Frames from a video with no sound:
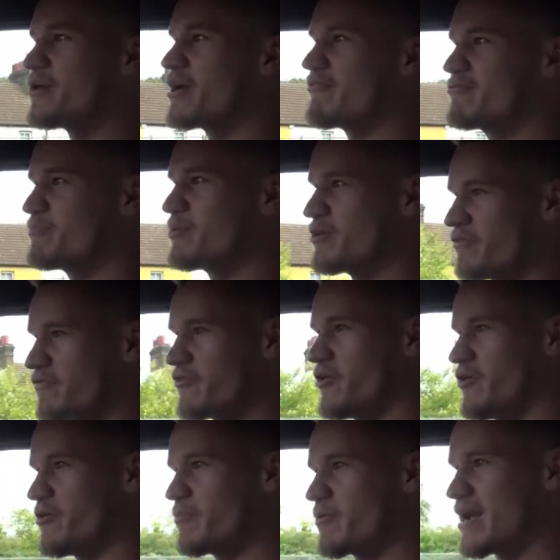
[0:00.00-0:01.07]
you have to put your foot
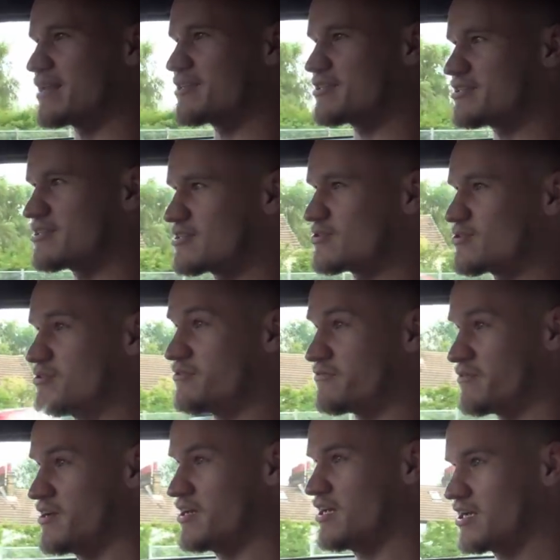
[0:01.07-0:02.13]
on the brake just to sort
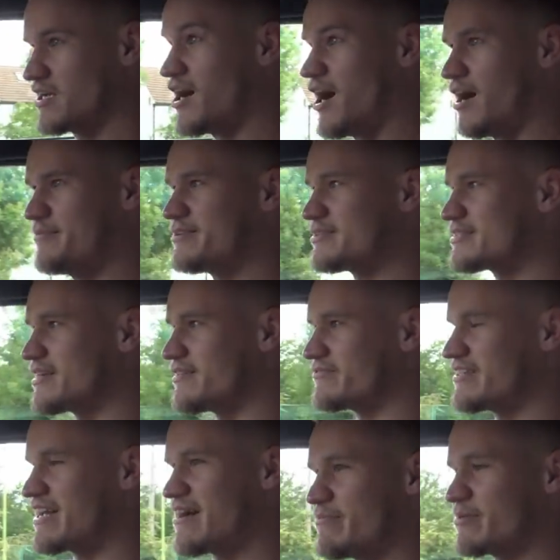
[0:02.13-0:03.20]
of calm yourself
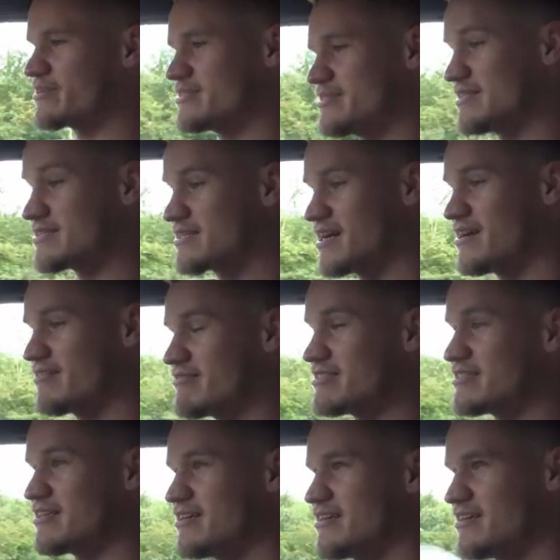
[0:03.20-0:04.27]
down because this car
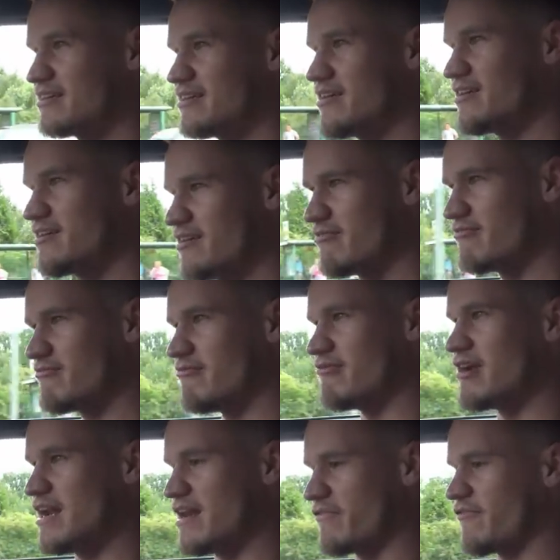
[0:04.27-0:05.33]
is
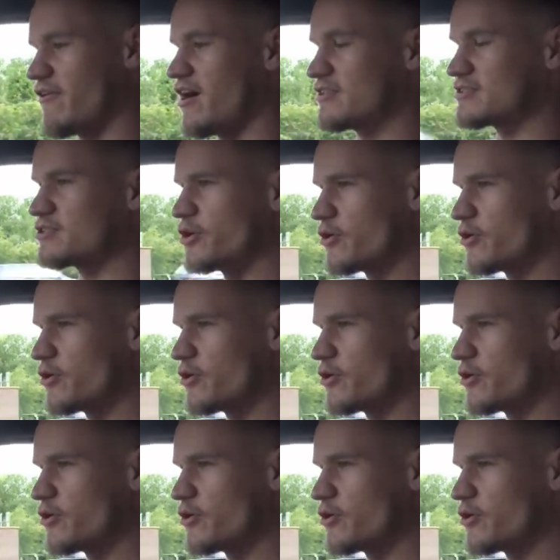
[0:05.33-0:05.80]
really fast.